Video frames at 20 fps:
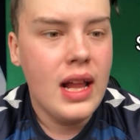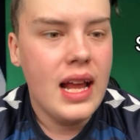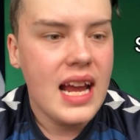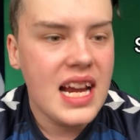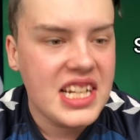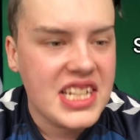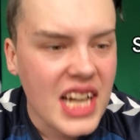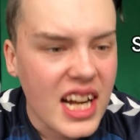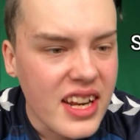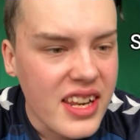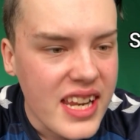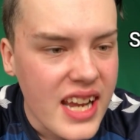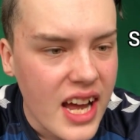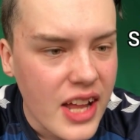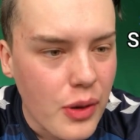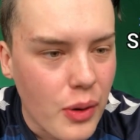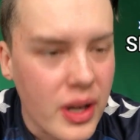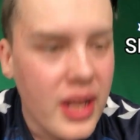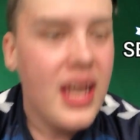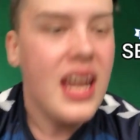He's done the
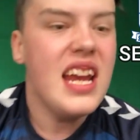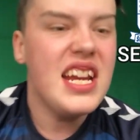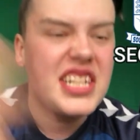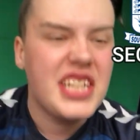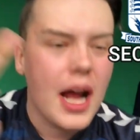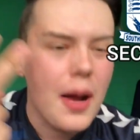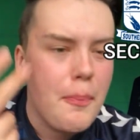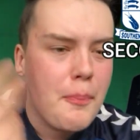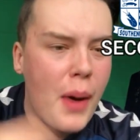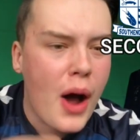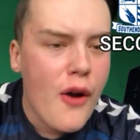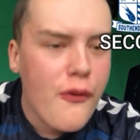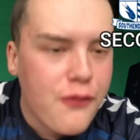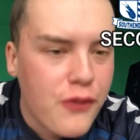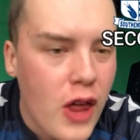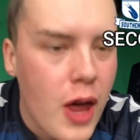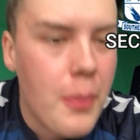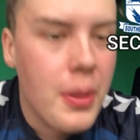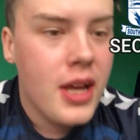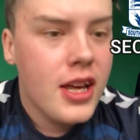other one. He's done both
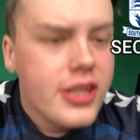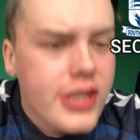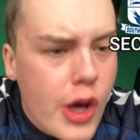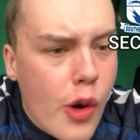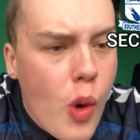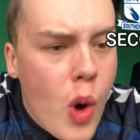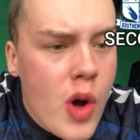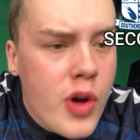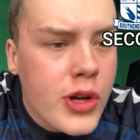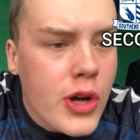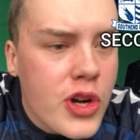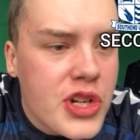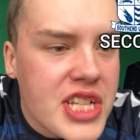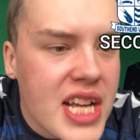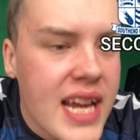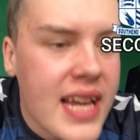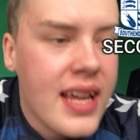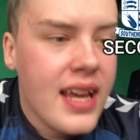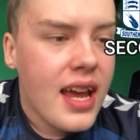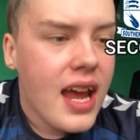of them. Go on,
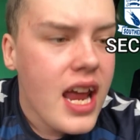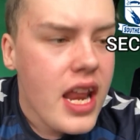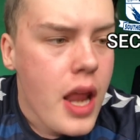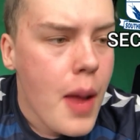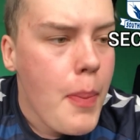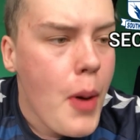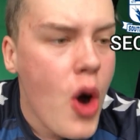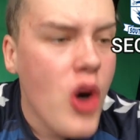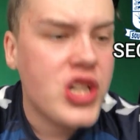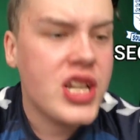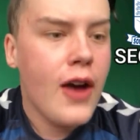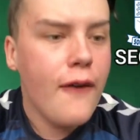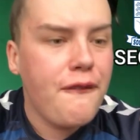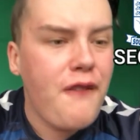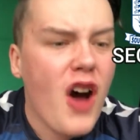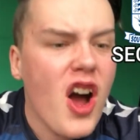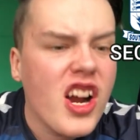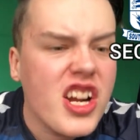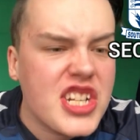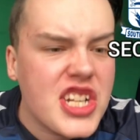Goody. In the box.
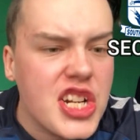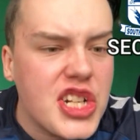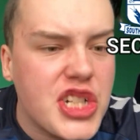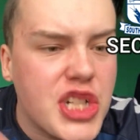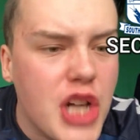Ferguson